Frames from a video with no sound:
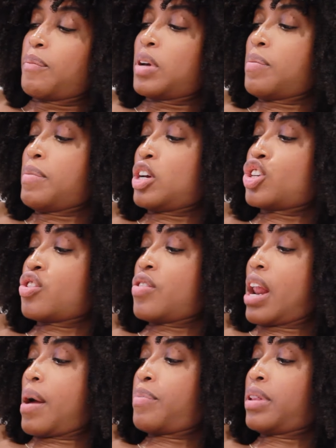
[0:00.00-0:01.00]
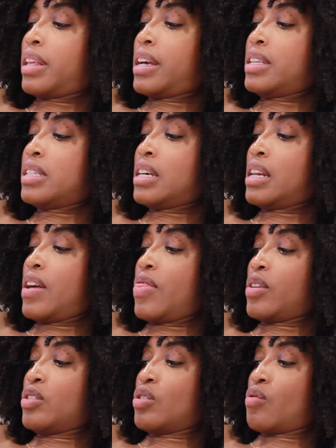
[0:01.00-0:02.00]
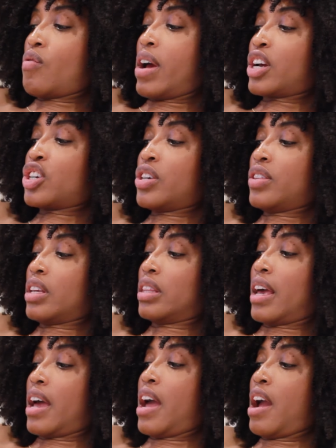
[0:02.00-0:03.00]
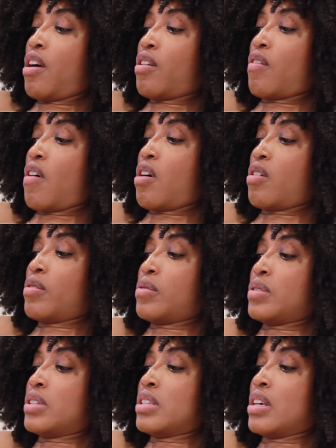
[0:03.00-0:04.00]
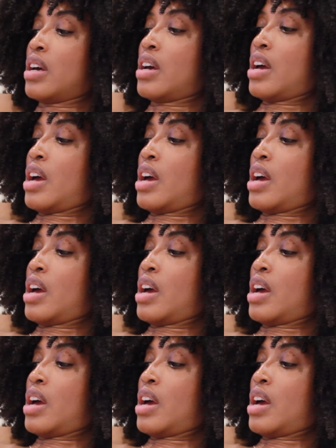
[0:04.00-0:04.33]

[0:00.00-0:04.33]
I'm going to make sure that I place it in the direction that the hair grows.